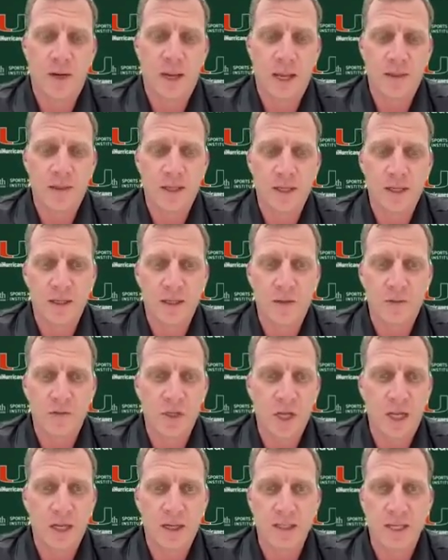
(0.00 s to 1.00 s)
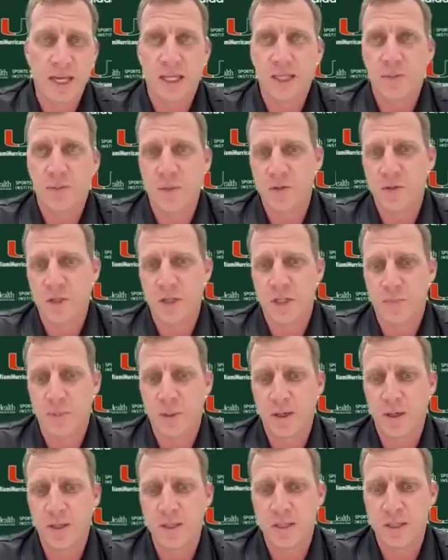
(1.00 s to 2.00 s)
And I think, you know, Jalen's got the most
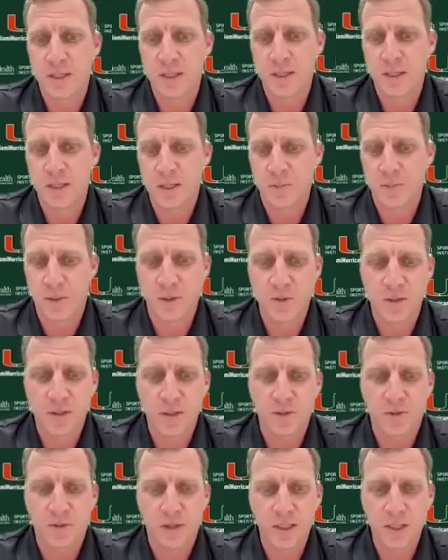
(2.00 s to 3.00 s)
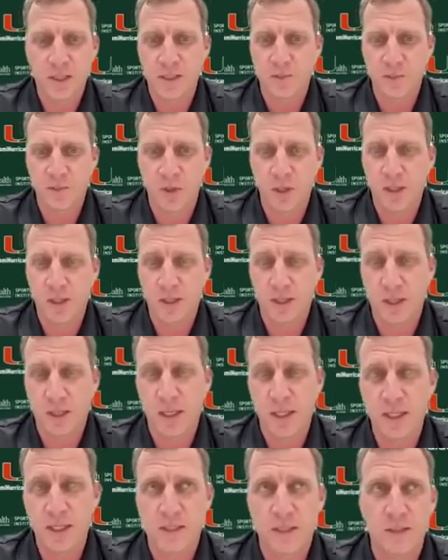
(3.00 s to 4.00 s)
experience. He's explosive. He did some really good
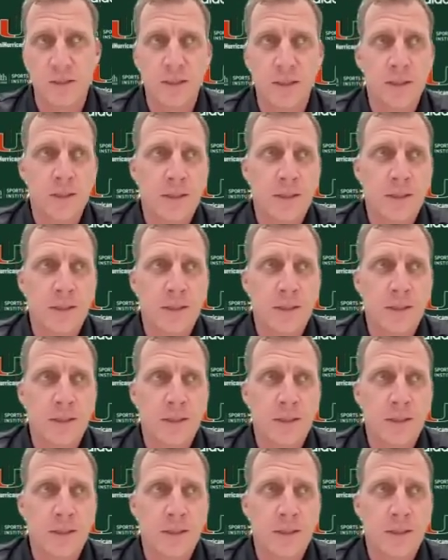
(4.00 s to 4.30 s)
things. And